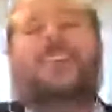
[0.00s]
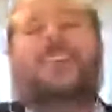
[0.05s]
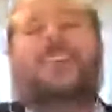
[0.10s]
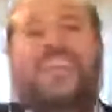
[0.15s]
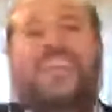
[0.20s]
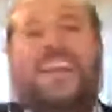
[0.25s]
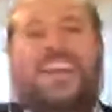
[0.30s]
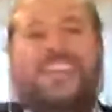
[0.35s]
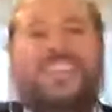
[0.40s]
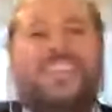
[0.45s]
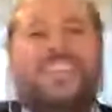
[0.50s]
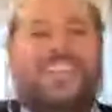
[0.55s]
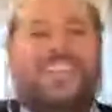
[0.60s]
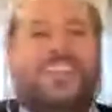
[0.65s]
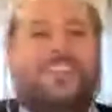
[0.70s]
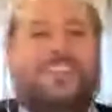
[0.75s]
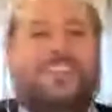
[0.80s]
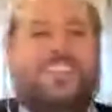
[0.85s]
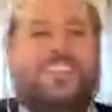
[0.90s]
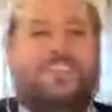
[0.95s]
yeah, I
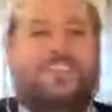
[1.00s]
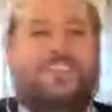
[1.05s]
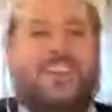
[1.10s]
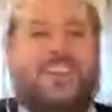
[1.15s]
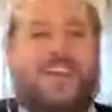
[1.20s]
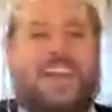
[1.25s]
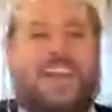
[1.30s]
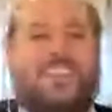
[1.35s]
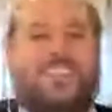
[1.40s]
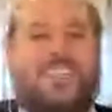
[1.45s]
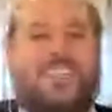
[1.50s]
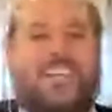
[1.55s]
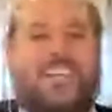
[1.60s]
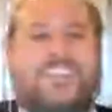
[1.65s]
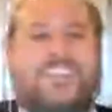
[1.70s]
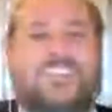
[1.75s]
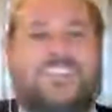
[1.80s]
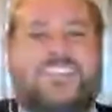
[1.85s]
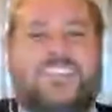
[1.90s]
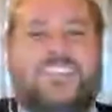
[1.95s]
did. Let me see if I could actually
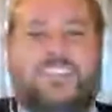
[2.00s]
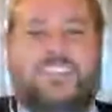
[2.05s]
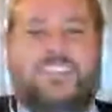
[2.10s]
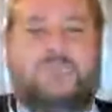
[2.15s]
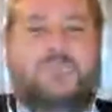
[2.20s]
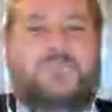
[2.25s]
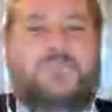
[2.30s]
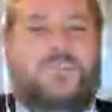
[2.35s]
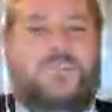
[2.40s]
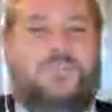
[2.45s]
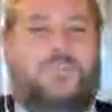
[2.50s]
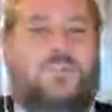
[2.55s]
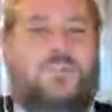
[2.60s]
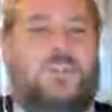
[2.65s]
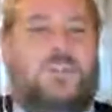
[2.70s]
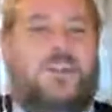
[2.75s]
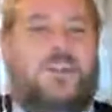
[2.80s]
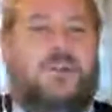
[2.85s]
get this thing to pull